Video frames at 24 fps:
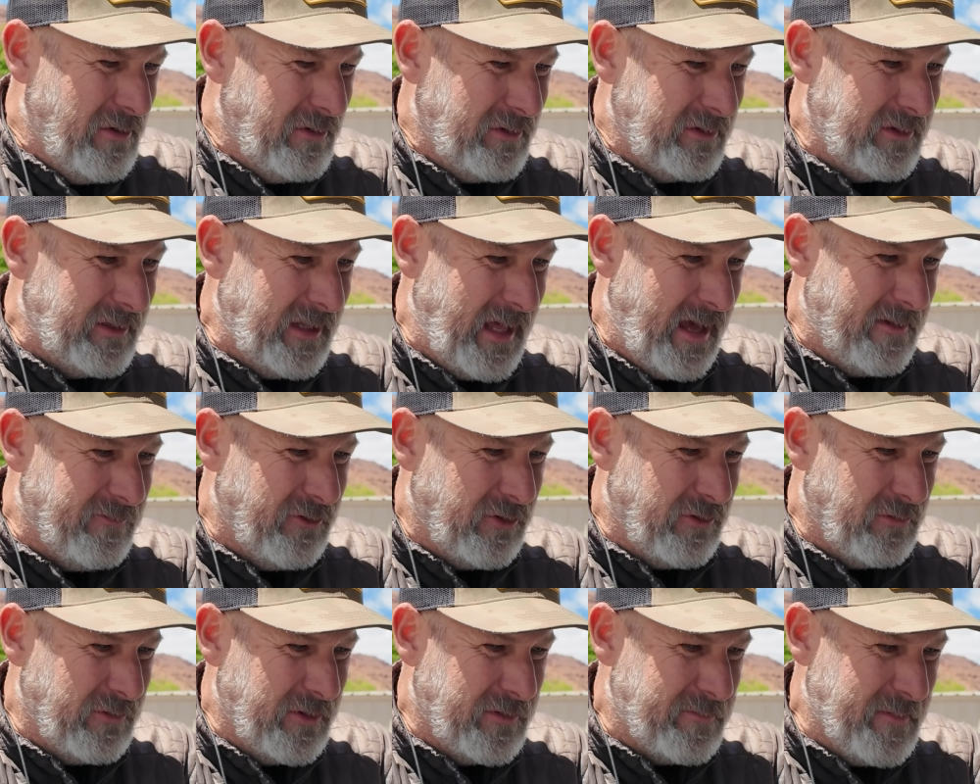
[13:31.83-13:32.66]

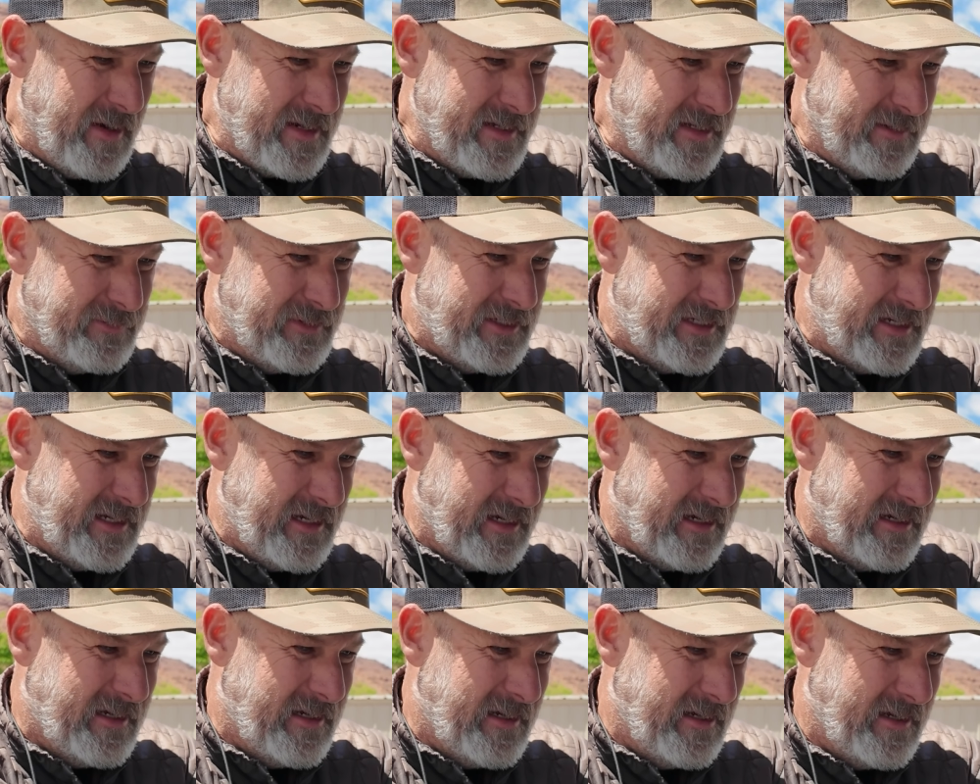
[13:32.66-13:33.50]
level with my
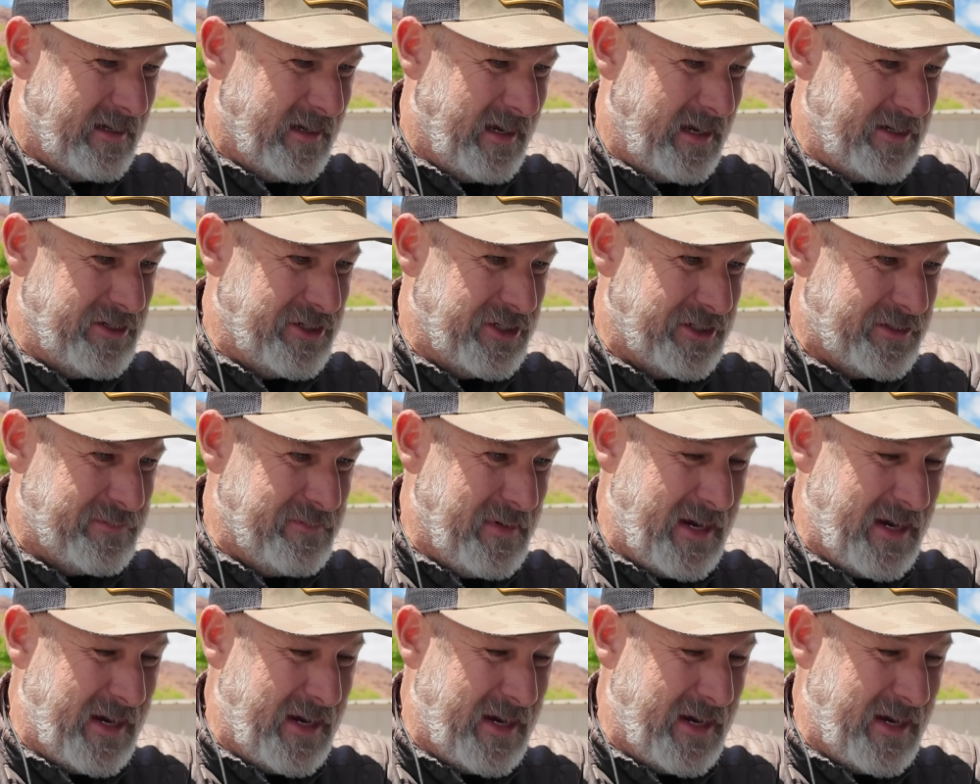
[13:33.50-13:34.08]
dipstick and just